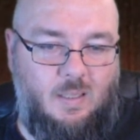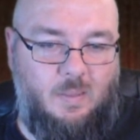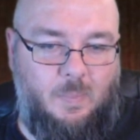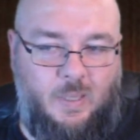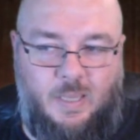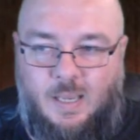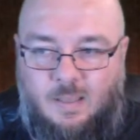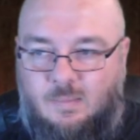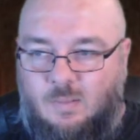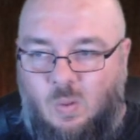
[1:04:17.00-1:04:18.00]
but yeah,
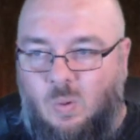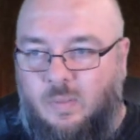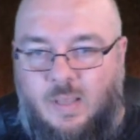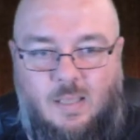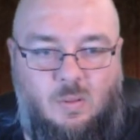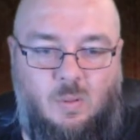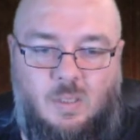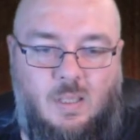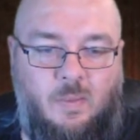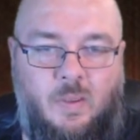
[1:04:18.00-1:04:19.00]
all of that sort of
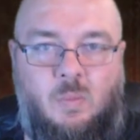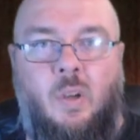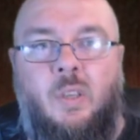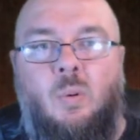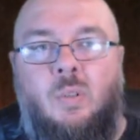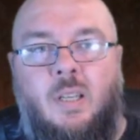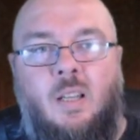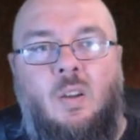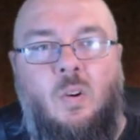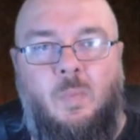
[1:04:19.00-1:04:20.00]
stuff. It's why you will see a
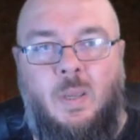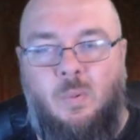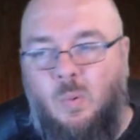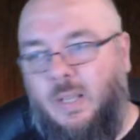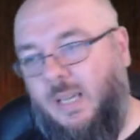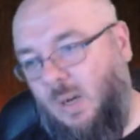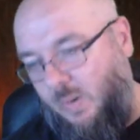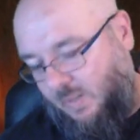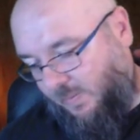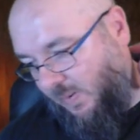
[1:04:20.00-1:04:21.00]
lot of people when they go
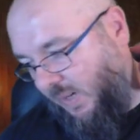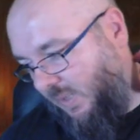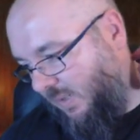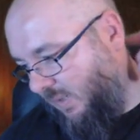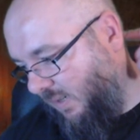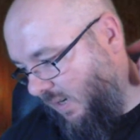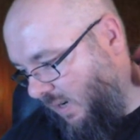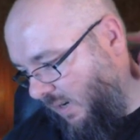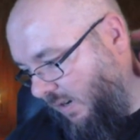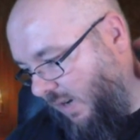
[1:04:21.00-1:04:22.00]
into fights
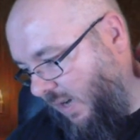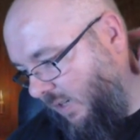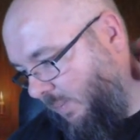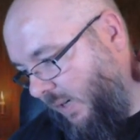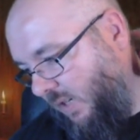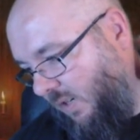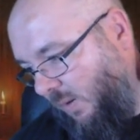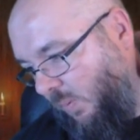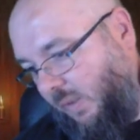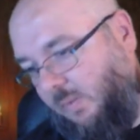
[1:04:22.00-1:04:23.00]
uh, especially
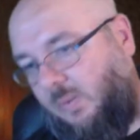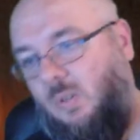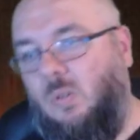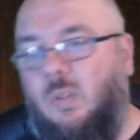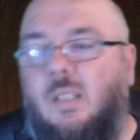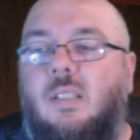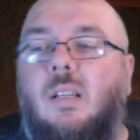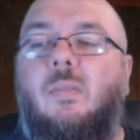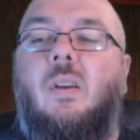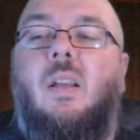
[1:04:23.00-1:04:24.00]
like with the Vallorn and
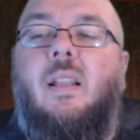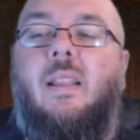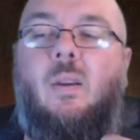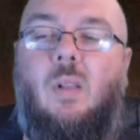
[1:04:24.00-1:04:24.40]
stuff. They'll